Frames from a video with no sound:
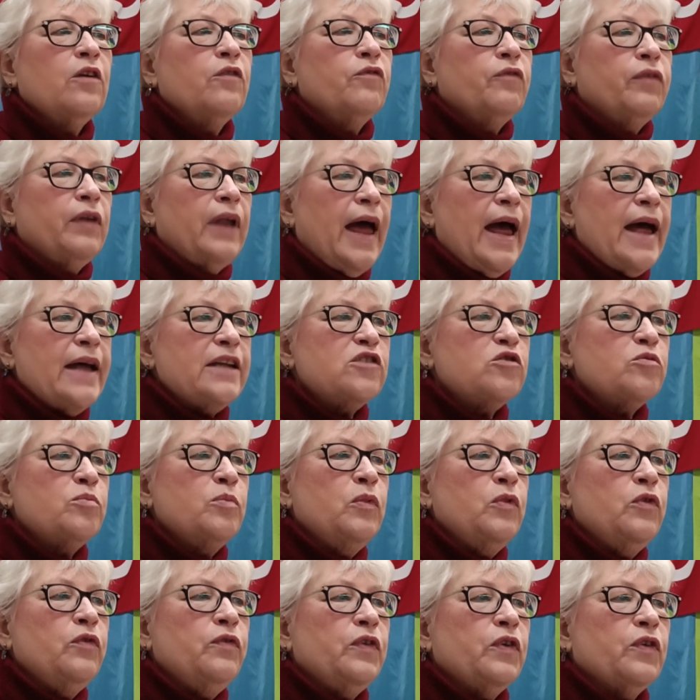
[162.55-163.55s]
Flats
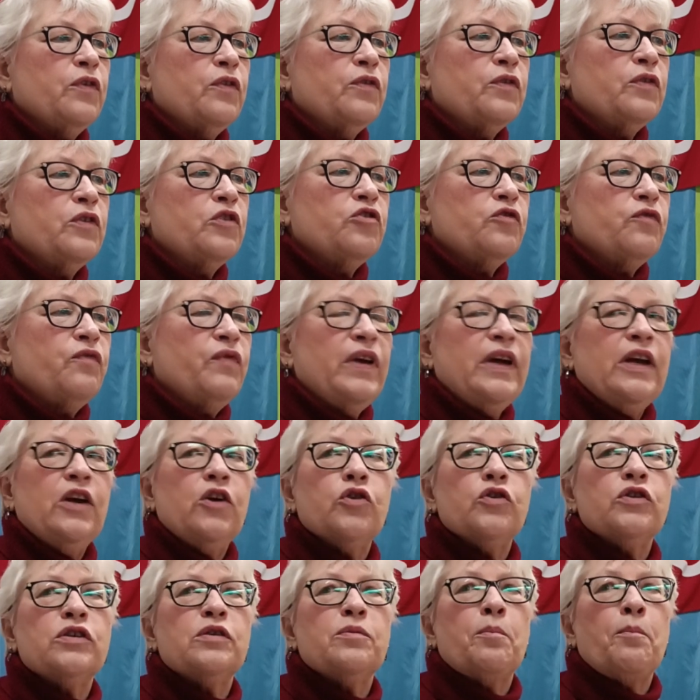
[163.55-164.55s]
move your
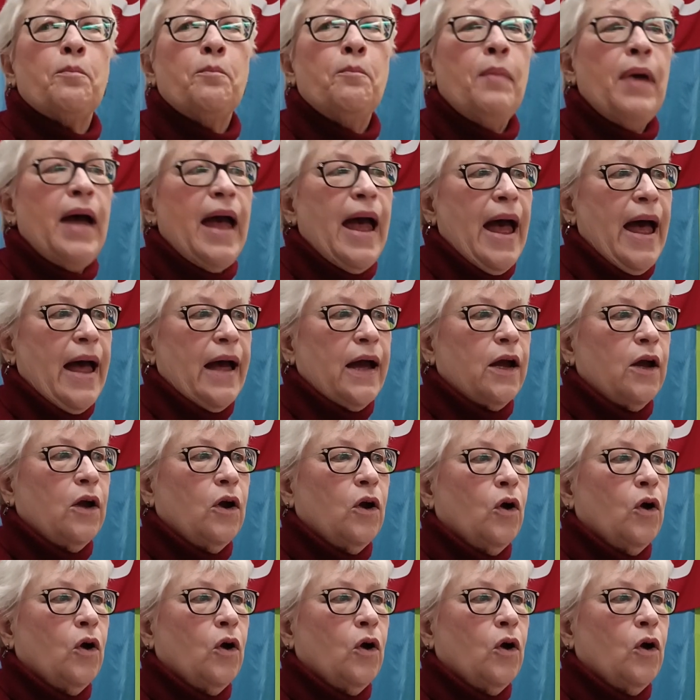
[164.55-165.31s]
fingers back.